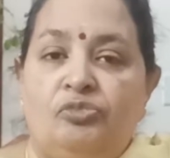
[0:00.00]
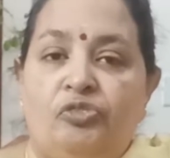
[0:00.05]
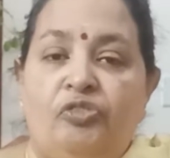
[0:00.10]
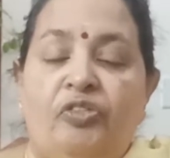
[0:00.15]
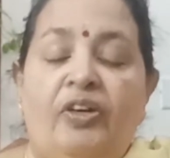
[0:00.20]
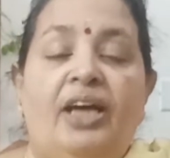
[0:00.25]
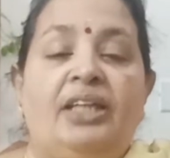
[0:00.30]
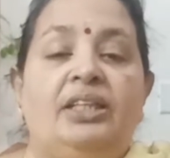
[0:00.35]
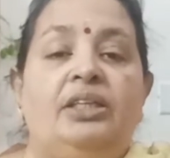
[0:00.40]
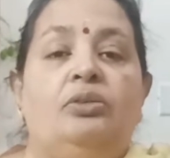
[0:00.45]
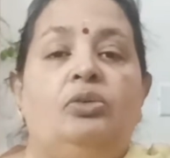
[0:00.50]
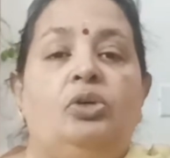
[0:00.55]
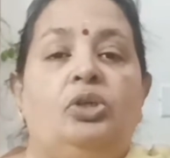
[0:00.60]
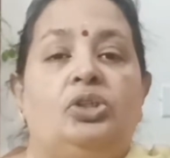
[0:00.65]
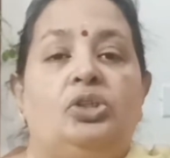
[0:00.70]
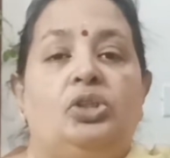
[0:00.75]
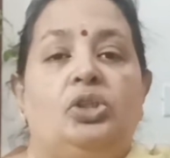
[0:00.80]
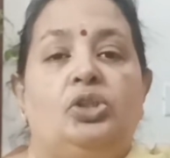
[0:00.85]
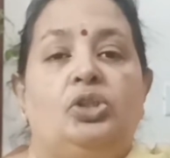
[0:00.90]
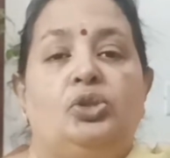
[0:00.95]
Father
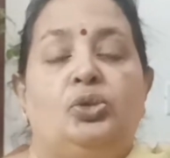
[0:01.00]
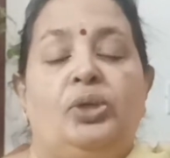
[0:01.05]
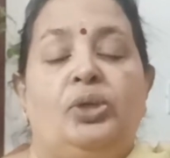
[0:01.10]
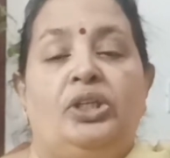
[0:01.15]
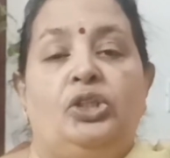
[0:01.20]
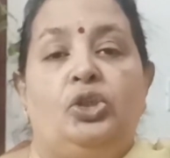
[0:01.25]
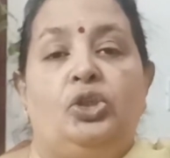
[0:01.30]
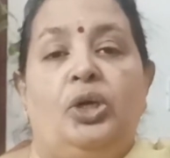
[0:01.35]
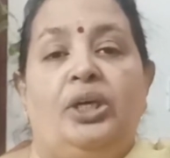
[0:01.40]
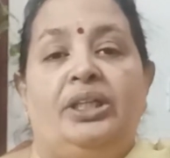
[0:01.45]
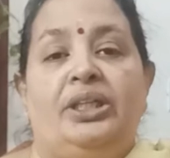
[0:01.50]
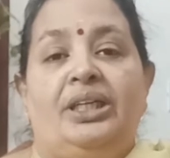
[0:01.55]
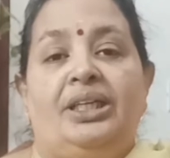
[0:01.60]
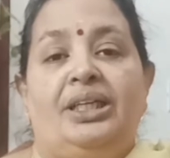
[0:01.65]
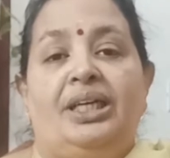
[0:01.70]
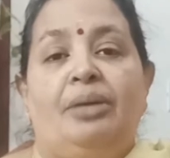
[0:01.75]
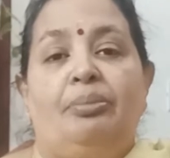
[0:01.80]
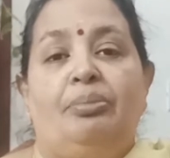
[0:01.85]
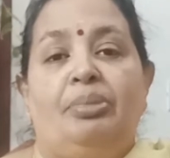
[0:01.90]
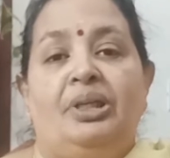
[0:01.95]
was also enjoying the
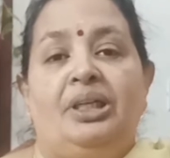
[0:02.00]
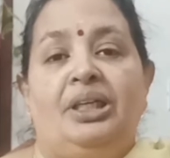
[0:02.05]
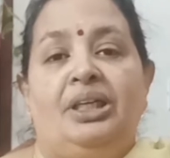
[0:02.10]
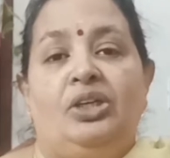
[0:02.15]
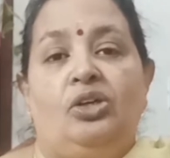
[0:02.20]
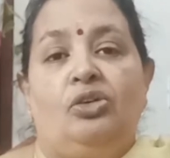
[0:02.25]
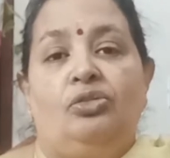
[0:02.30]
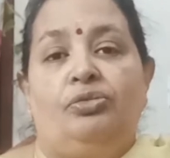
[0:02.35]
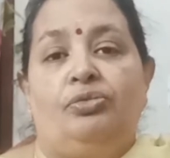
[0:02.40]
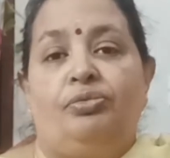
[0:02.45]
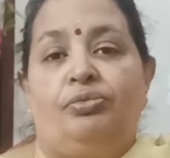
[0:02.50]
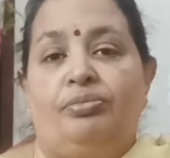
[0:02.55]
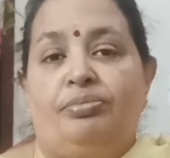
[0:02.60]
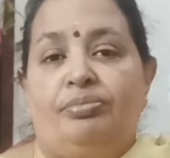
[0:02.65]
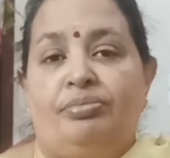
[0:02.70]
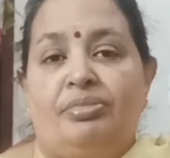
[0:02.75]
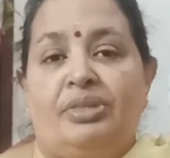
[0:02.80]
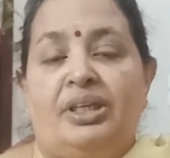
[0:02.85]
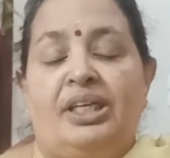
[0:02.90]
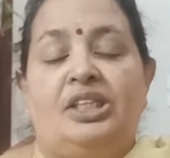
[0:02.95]
company
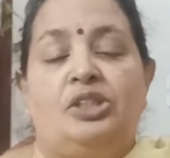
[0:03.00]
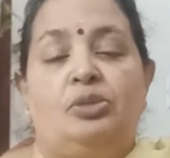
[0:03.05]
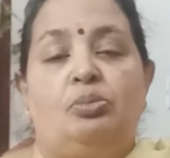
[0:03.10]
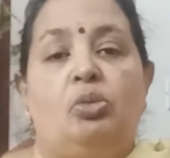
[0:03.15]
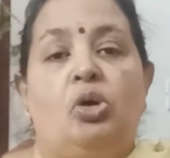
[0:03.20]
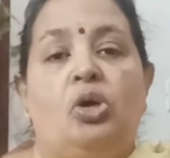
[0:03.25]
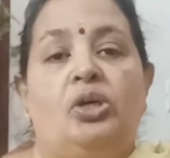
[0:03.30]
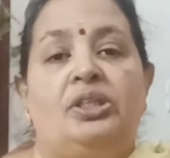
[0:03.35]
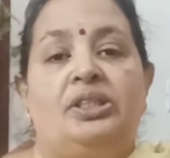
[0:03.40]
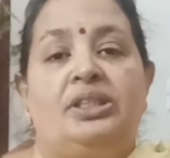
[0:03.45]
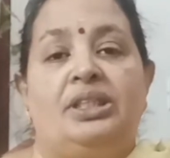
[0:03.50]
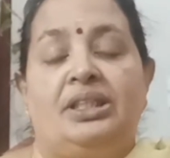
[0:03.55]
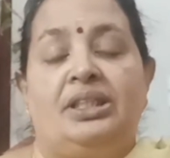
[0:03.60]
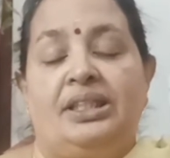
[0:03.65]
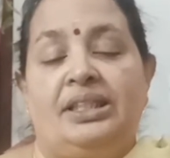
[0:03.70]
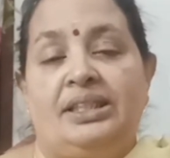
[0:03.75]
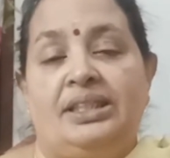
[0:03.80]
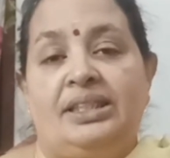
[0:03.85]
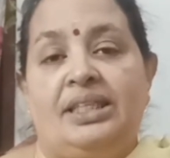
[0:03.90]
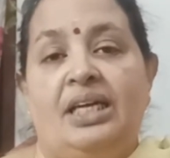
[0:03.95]
of his boys and
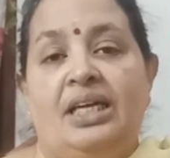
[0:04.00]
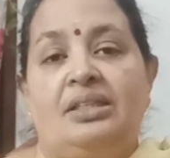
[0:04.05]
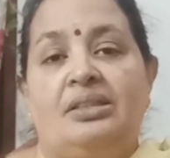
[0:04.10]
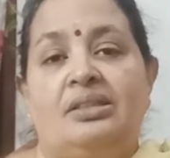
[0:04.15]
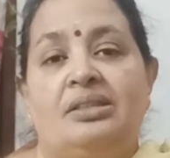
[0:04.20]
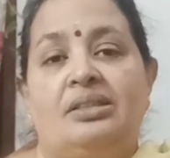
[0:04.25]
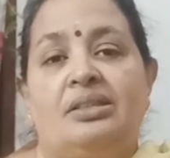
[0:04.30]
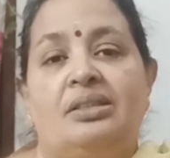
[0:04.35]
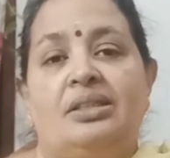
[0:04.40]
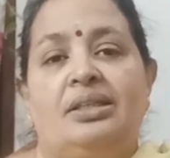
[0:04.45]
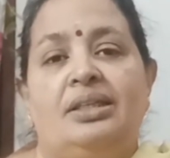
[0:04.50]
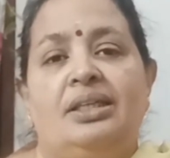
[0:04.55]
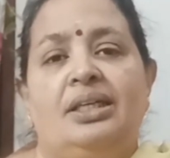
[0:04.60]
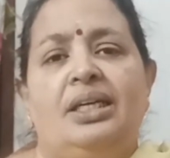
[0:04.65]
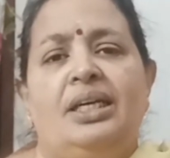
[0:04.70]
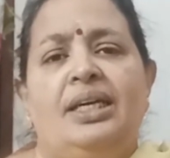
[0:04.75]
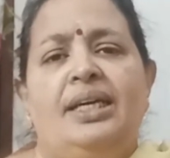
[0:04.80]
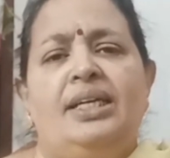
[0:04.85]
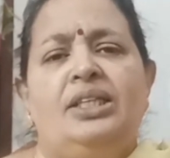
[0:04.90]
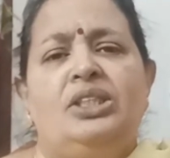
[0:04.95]
his sons.
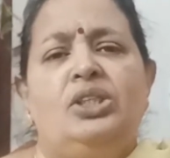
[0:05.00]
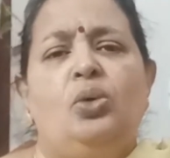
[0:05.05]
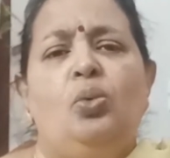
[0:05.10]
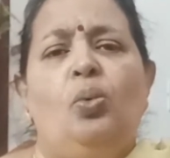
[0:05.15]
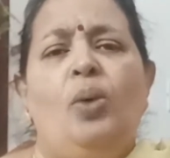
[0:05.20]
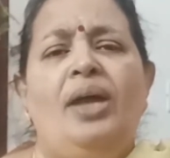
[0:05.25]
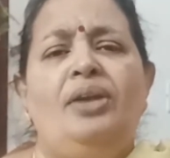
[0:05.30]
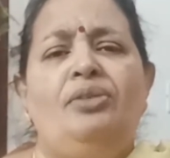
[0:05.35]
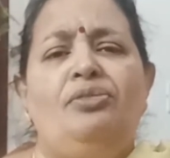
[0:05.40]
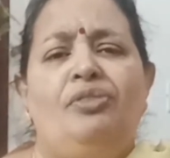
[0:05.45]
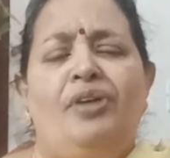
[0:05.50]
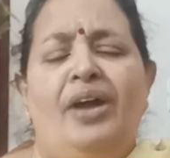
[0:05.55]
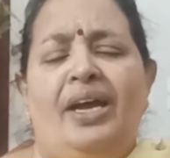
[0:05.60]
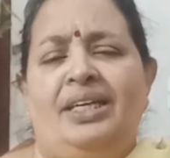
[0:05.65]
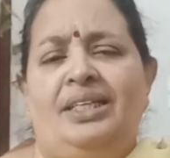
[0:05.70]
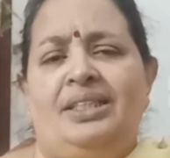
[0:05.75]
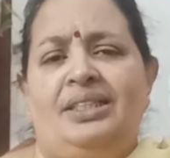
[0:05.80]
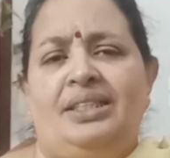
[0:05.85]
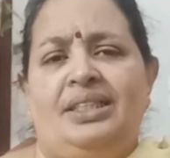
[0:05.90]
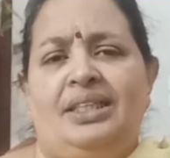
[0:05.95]
So one
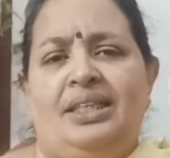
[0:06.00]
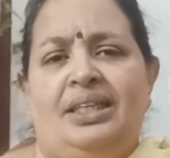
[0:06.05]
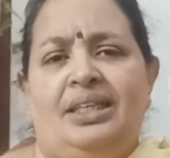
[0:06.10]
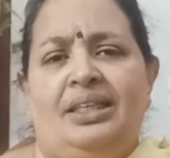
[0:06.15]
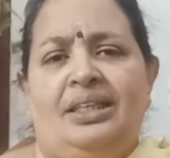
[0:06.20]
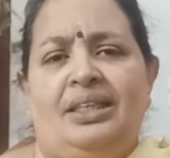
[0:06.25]
fine day,